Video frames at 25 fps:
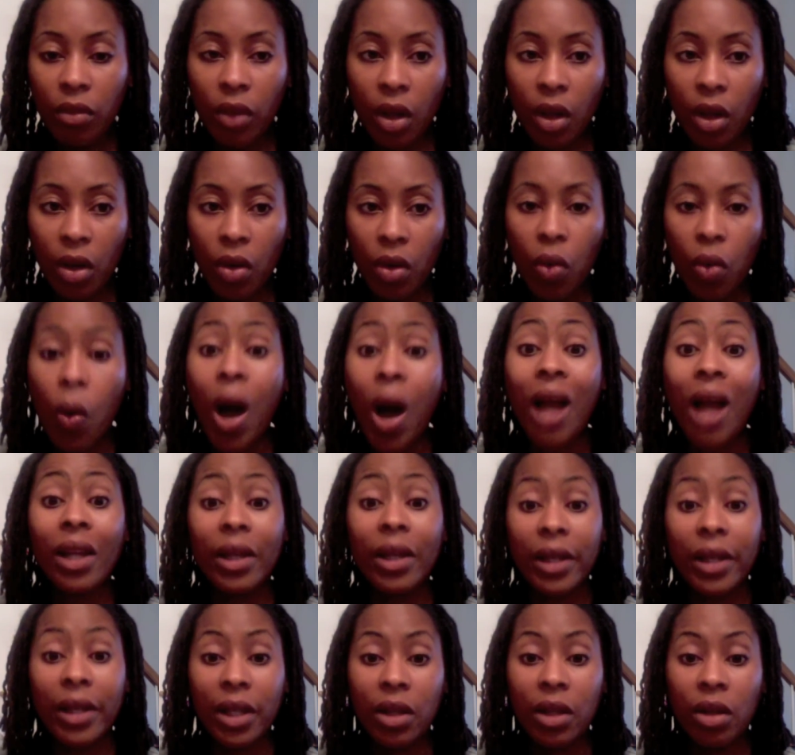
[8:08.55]

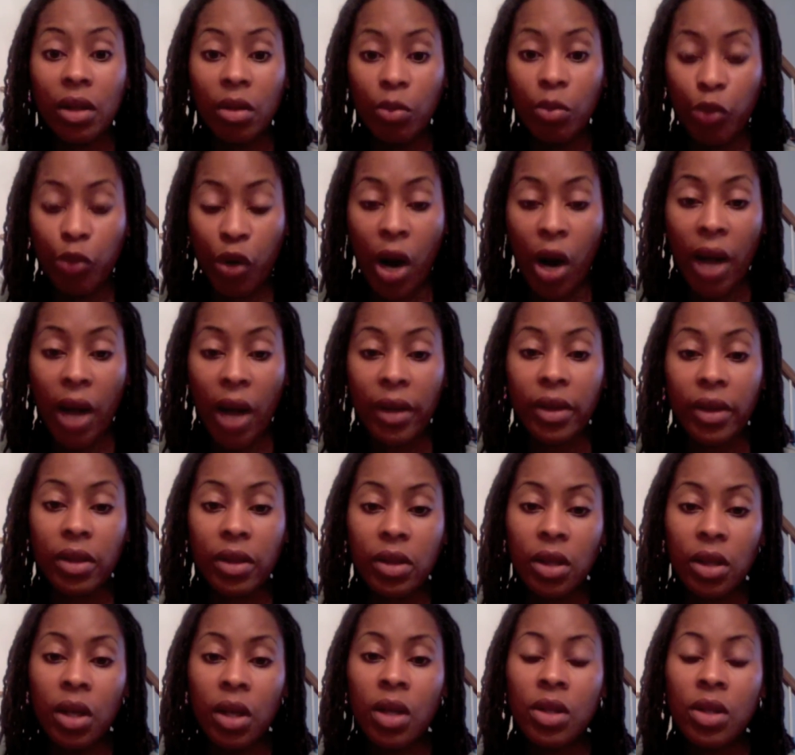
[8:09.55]
quality product.
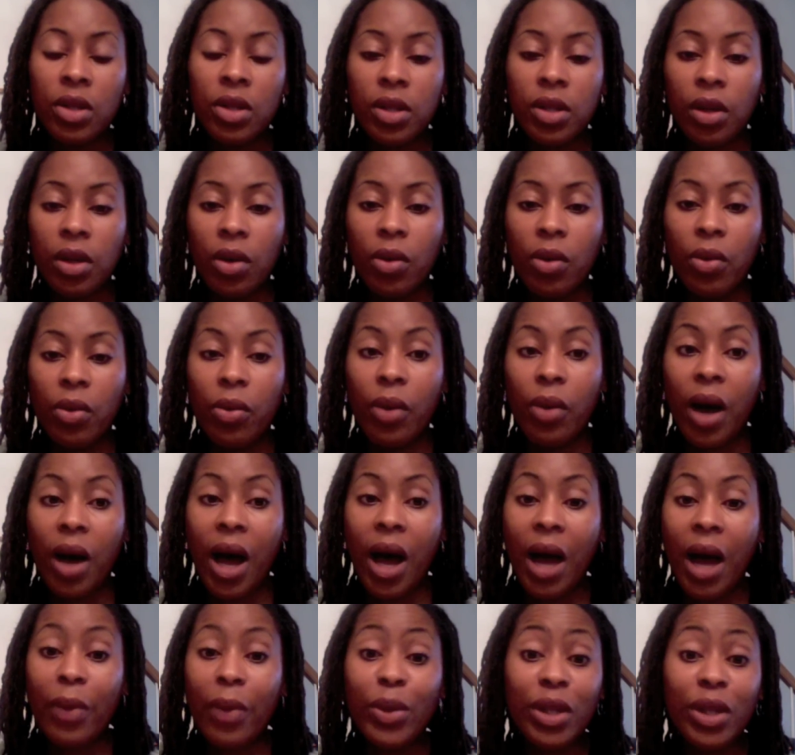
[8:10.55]
So
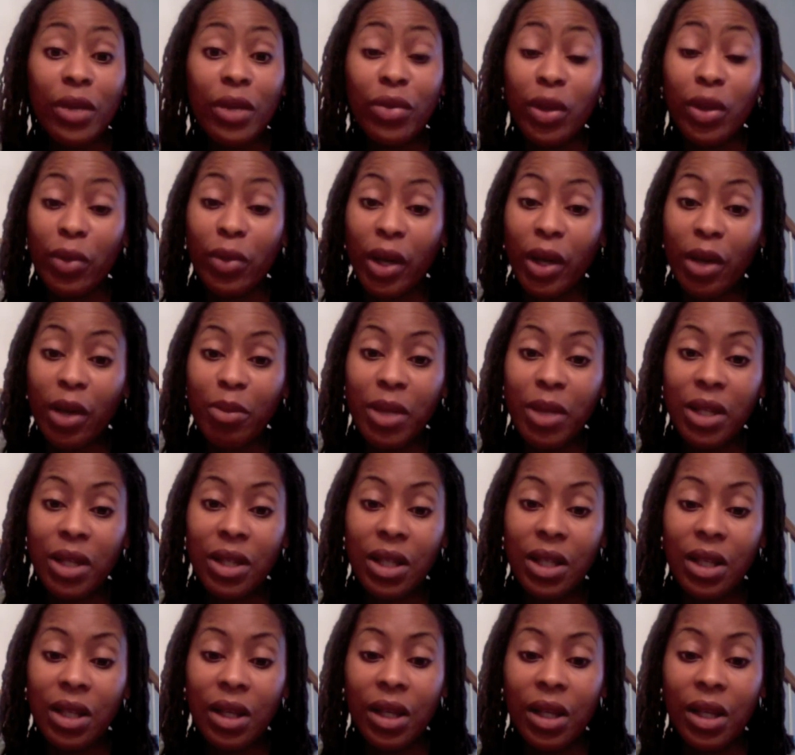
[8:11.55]
I would definitely recommend
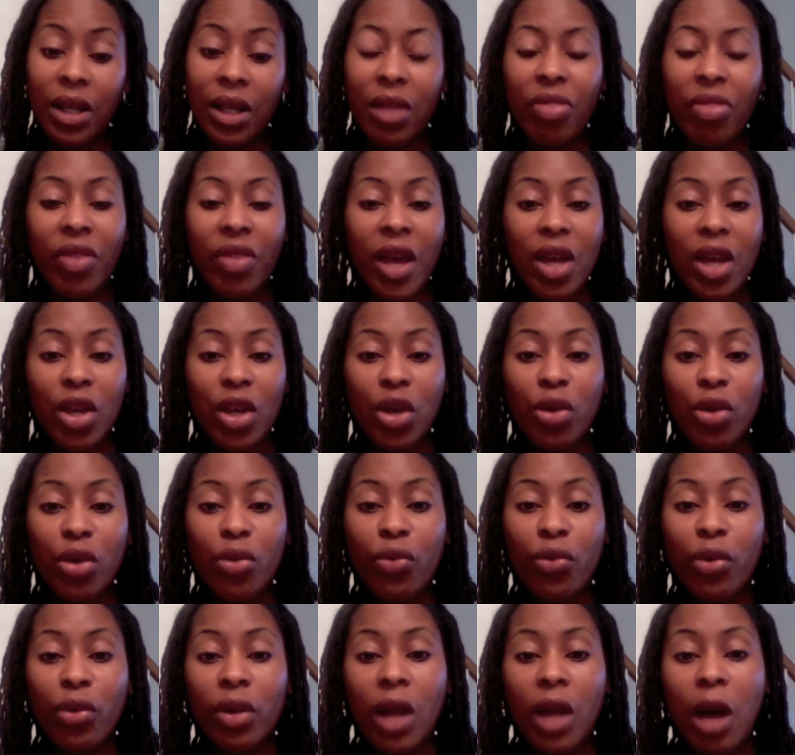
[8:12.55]
it. Again, thank you
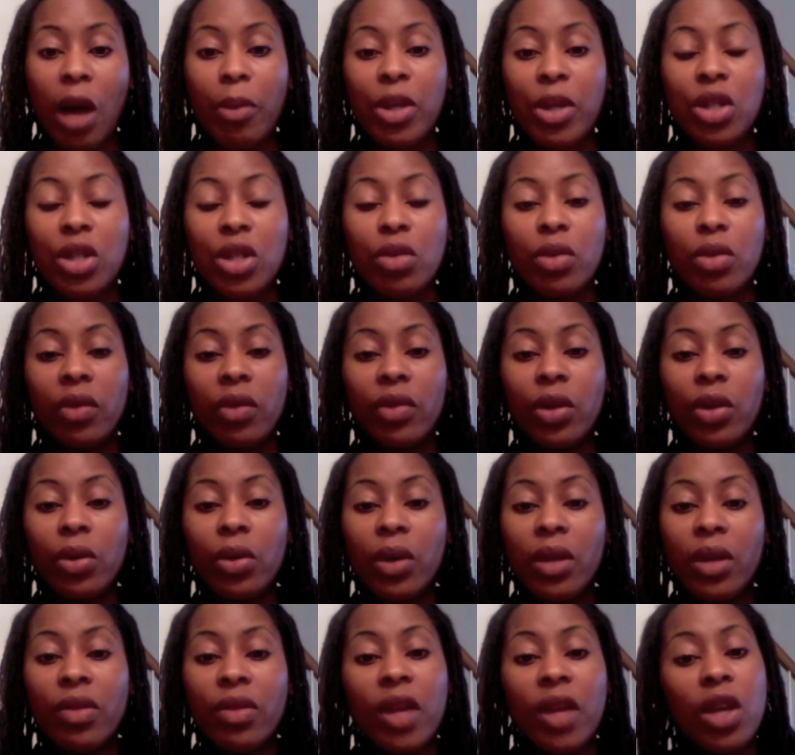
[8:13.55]
for allowing me to review
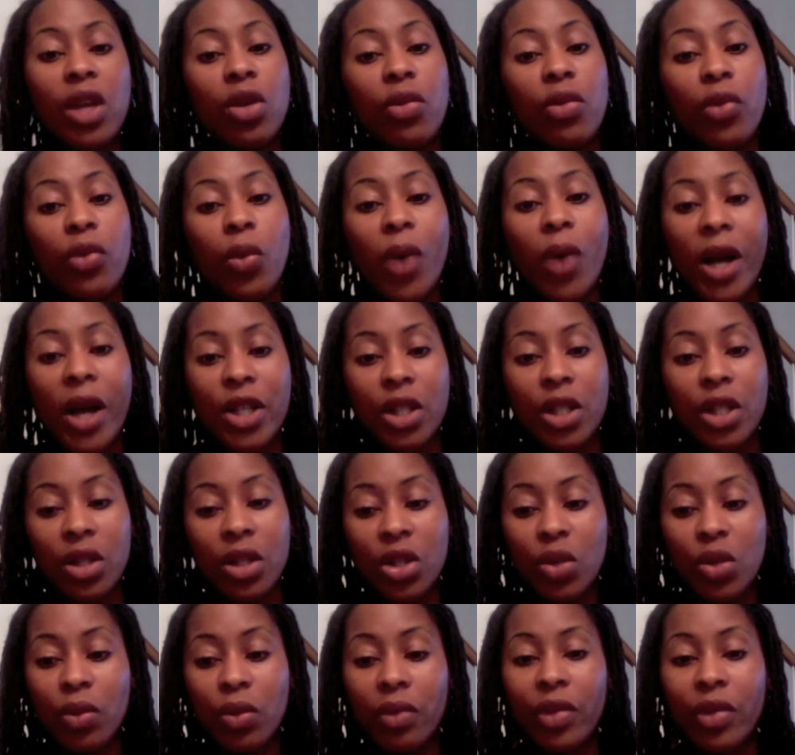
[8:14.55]
it. Thank you for watching
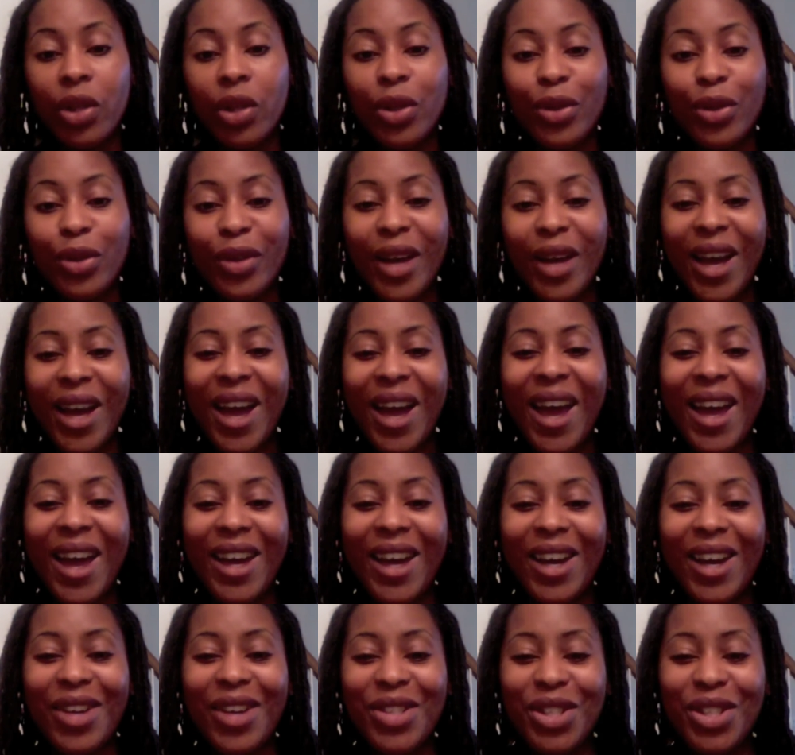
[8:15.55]
this review, and
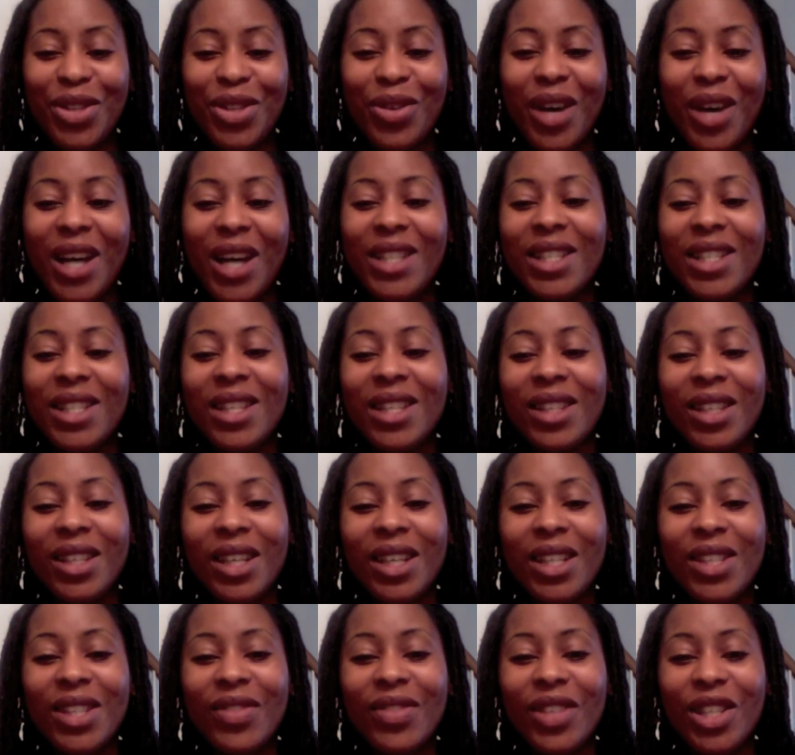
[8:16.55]
I'll see you guys in the
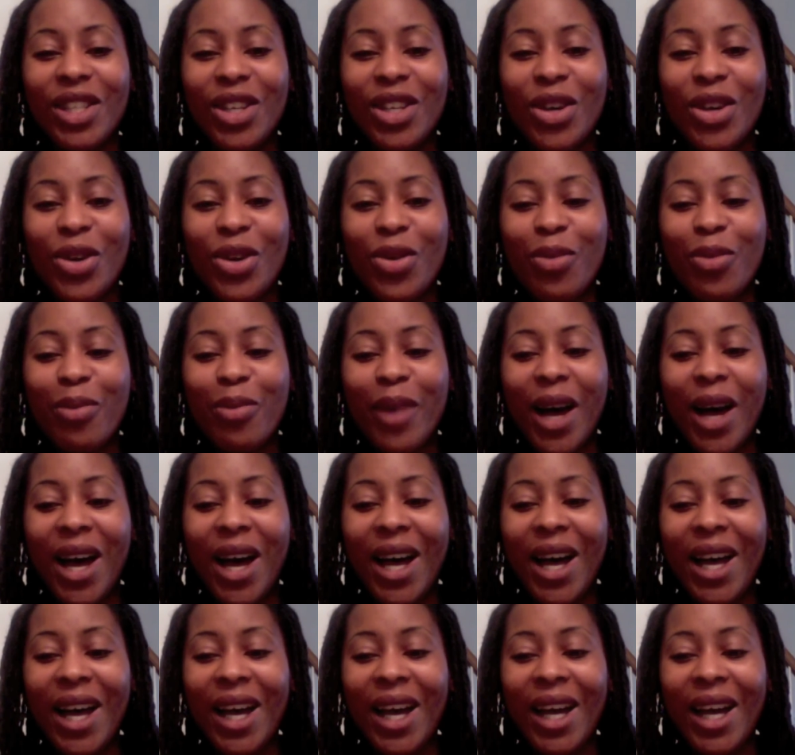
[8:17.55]
next video. Bye.